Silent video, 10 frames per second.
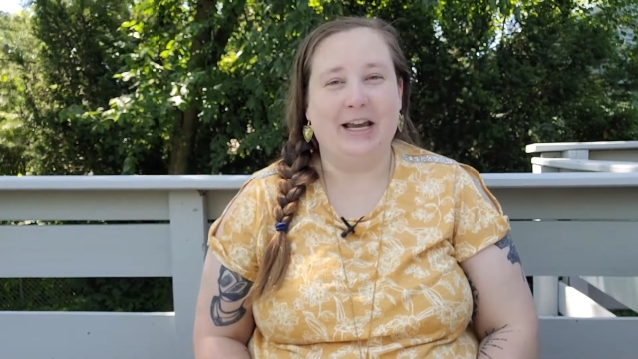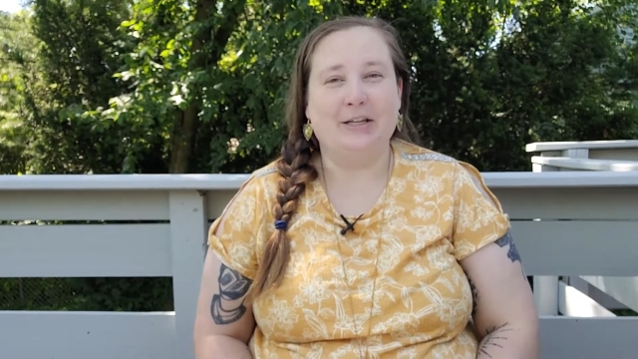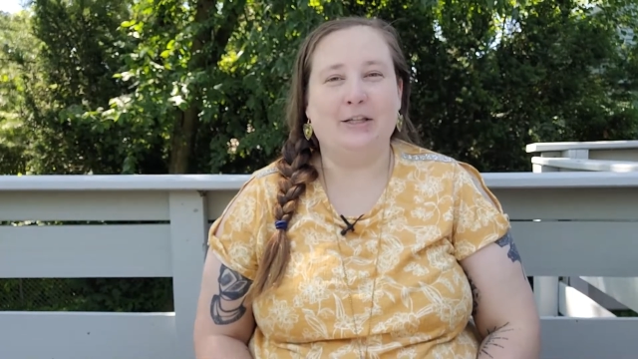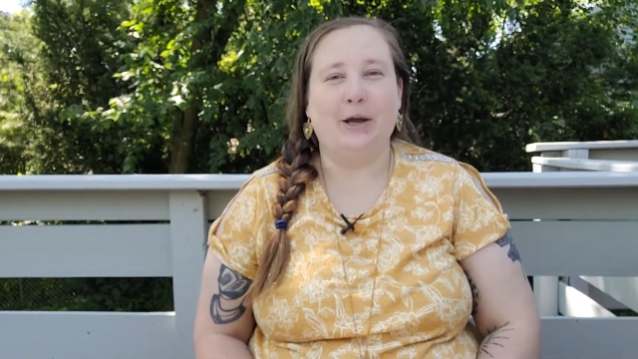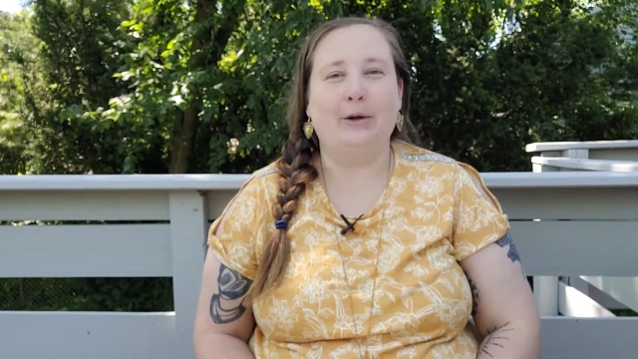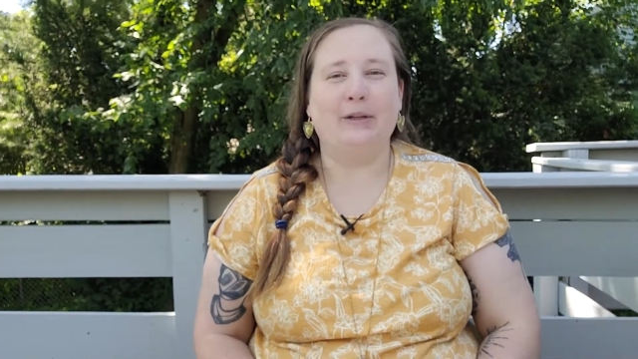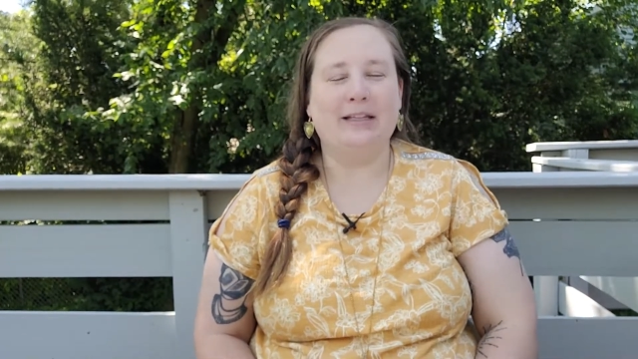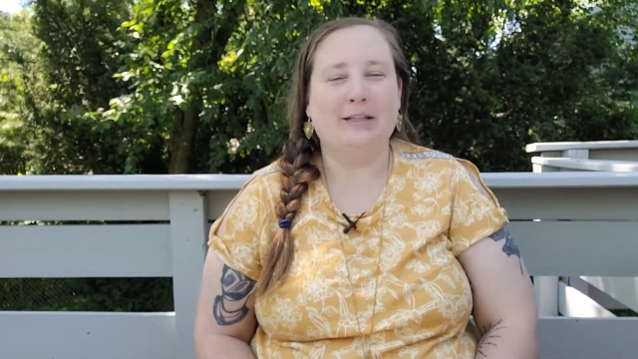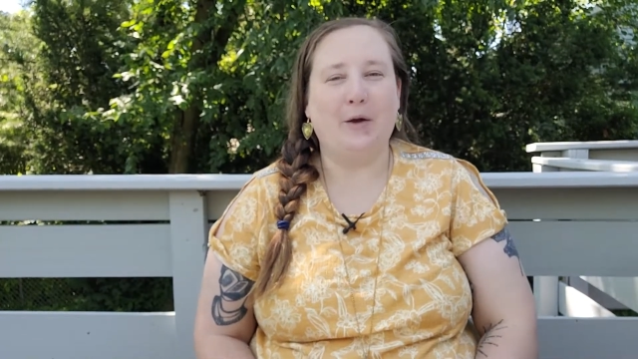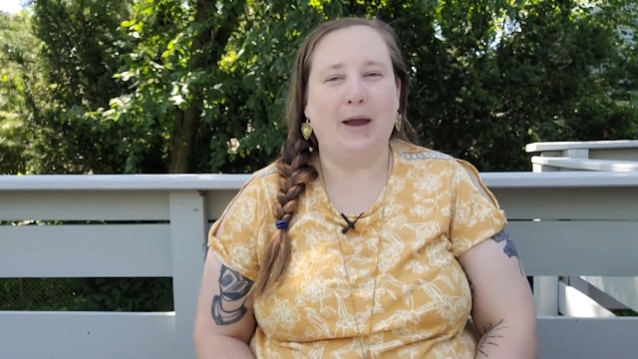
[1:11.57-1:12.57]
So
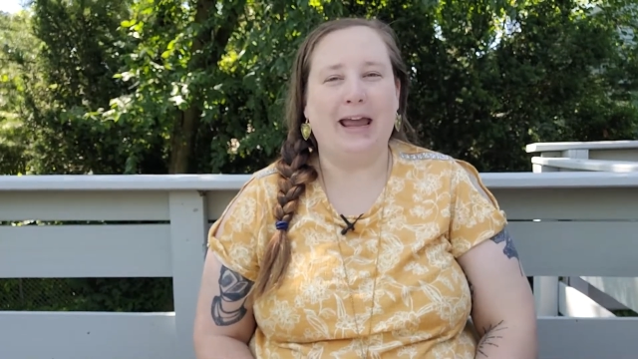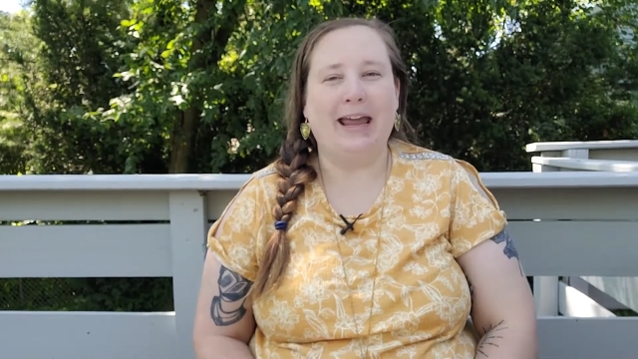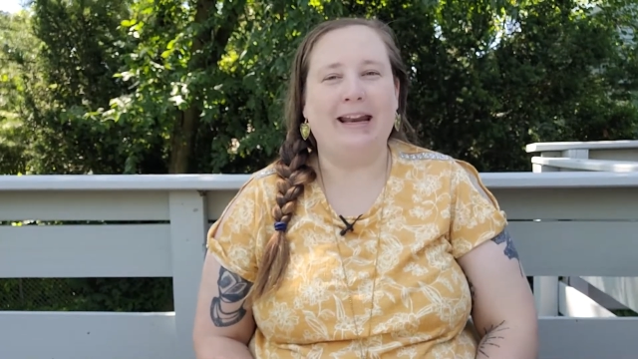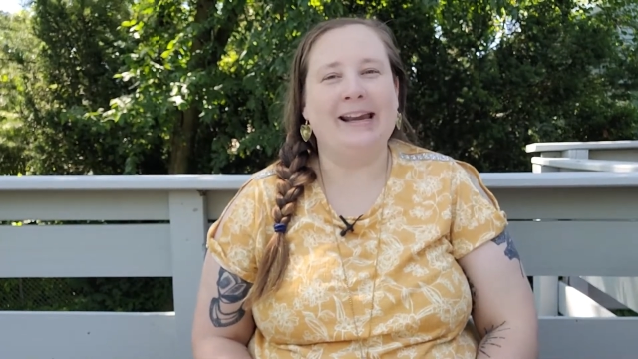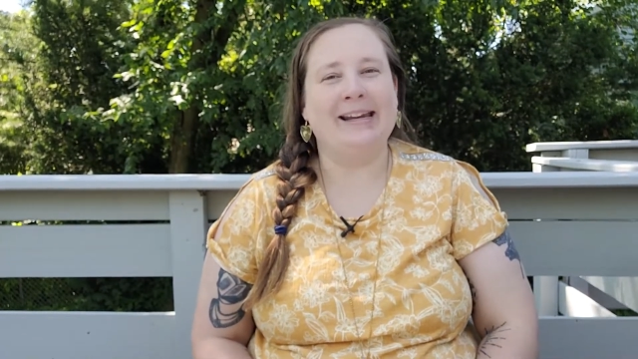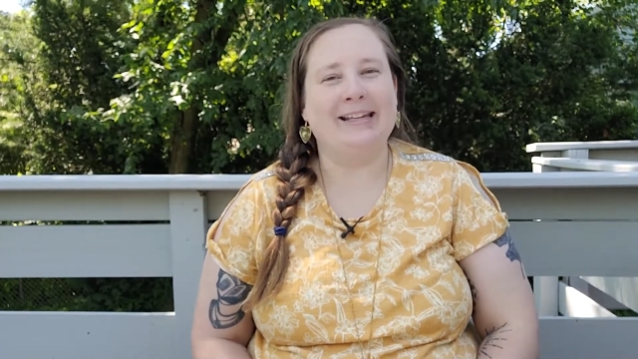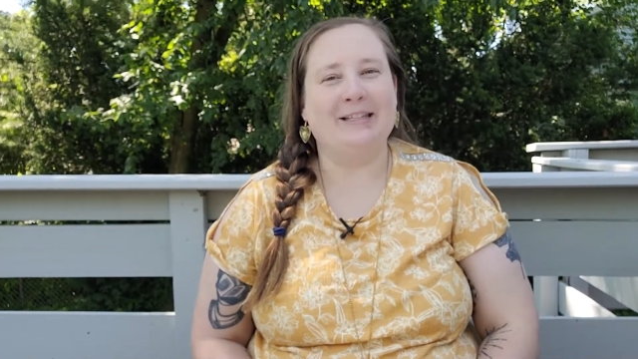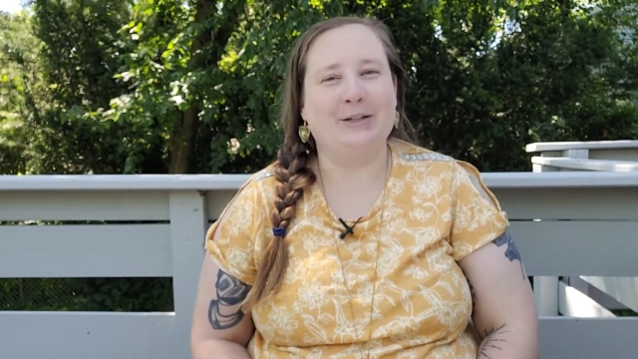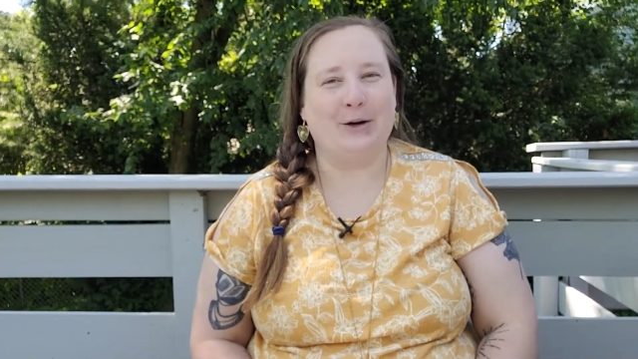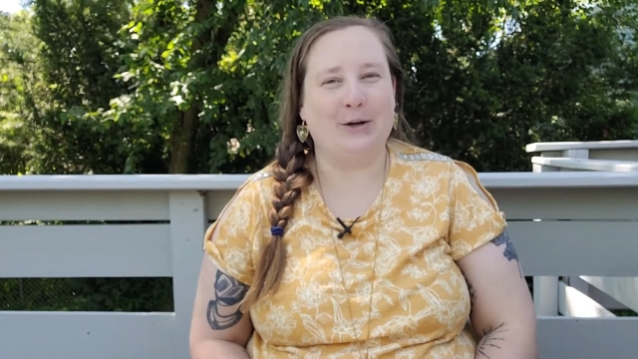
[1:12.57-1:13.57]
let's go ahead and get
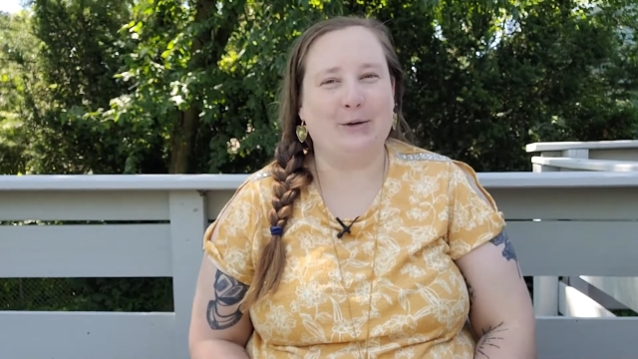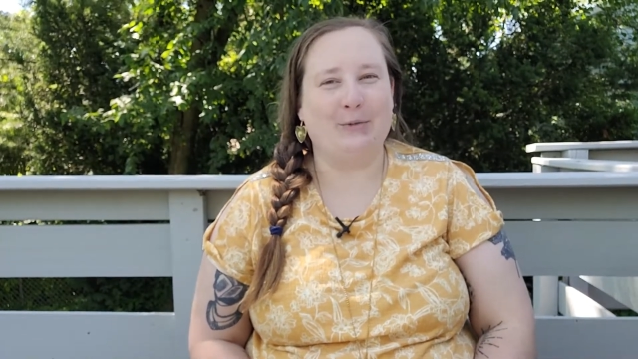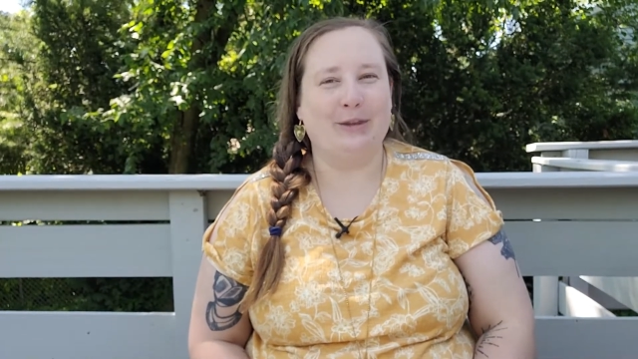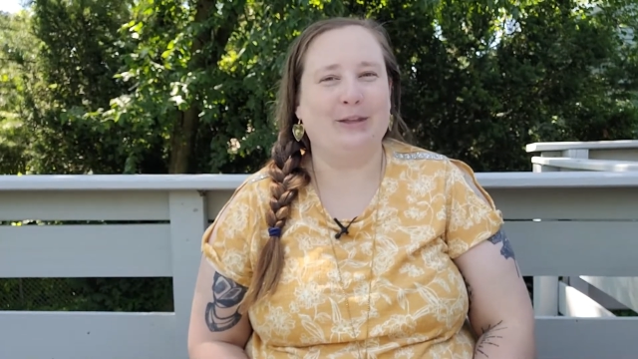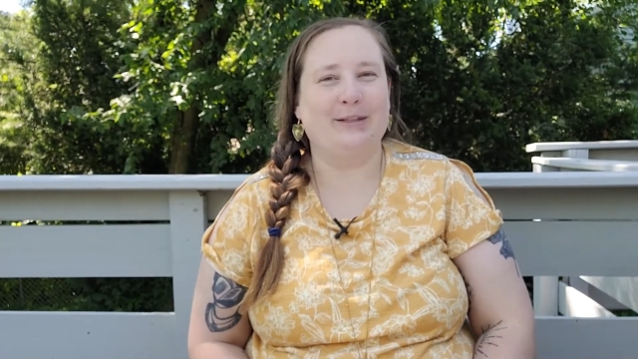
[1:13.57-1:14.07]
started with the